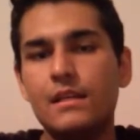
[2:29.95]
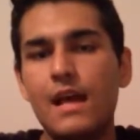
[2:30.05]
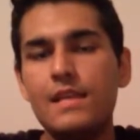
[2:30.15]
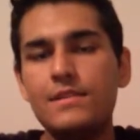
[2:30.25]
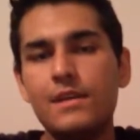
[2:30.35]

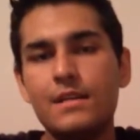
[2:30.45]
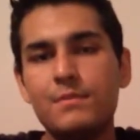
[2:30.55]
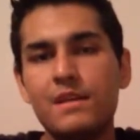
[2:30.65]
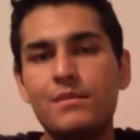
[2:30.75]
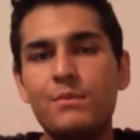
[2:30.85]
As you guys
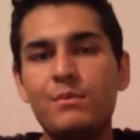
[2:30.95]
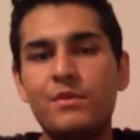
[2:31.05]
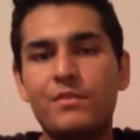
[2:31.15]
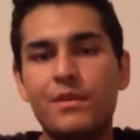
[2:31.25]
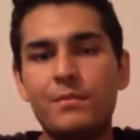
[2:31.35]
might
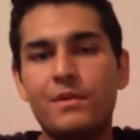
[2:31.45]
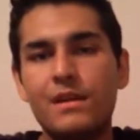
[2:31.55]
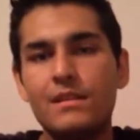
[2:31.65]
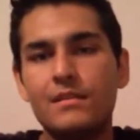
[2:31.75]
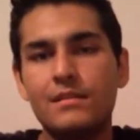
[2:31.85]
remember from
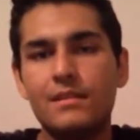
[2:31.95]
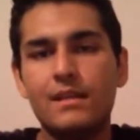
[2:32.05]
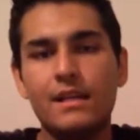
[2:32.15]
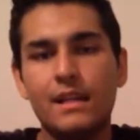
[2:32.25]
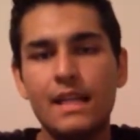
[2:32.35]
grade
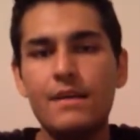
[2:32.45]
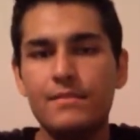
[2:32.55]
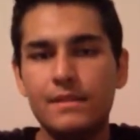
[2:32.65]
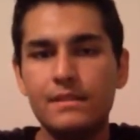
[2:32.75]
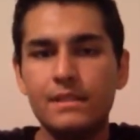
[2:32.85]

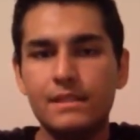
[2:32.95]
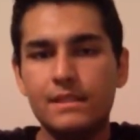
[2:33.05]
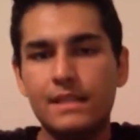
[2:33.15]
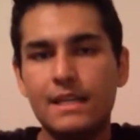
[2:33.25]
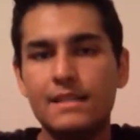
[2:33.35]
11,
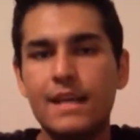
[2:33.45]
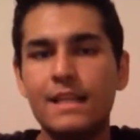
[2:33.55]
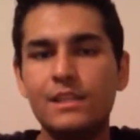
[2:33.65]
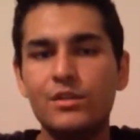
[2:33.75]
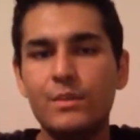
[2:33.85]
that the
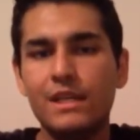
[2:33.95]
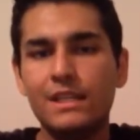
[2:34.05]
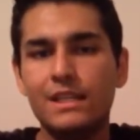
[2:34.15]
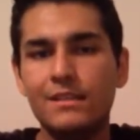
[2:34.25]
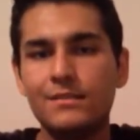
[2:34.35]

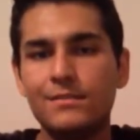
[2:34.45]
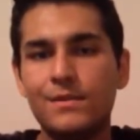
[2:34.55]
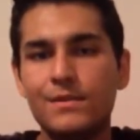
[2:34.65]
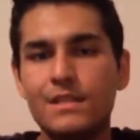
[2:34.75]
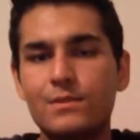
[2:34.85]
electromagnetic
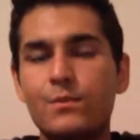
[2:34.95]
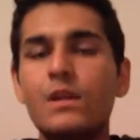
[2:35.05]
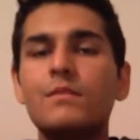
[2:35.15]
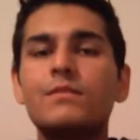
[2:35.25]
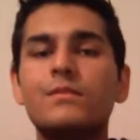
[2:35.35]
force is
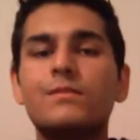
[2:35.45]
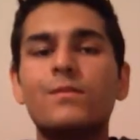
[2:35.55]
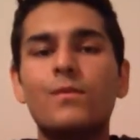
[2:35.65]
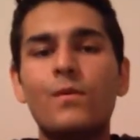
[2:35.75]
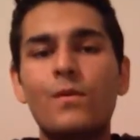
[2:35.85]
one of the
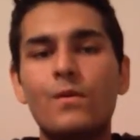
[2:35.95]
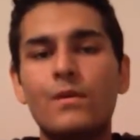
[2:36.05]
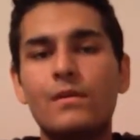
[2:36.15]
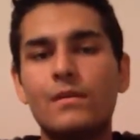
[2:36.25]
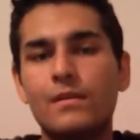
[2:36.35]

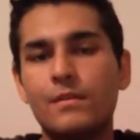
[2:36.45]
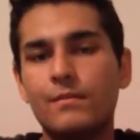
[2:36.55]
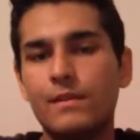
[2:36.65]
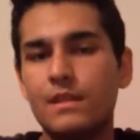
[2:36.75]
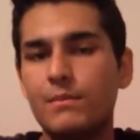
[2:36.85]
four
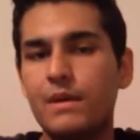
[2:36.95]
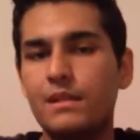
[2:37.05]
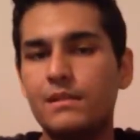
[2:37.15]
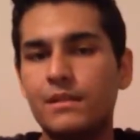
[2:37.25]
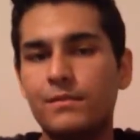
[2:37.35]

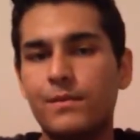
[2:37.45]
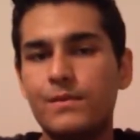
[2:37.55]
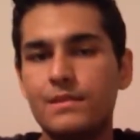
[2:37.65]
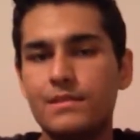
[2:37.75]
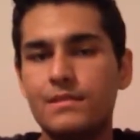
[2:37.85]
fundamental
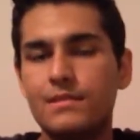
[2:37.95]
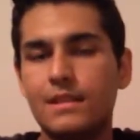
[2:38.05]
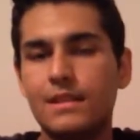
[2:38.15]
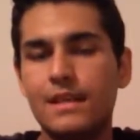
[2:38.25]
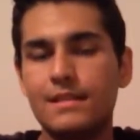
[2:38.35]
forces
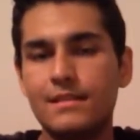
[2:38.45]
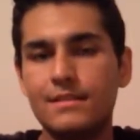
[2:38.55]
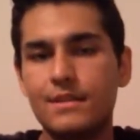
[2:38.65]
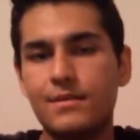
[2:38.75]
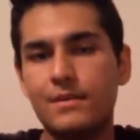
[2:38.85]
that
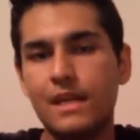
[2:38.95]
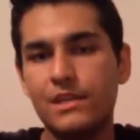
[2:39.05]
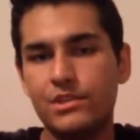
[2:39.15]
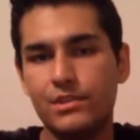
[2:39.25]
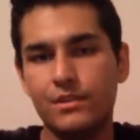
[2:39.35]
exist in our
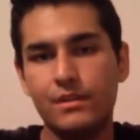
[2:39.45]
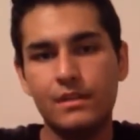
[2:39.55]
nature.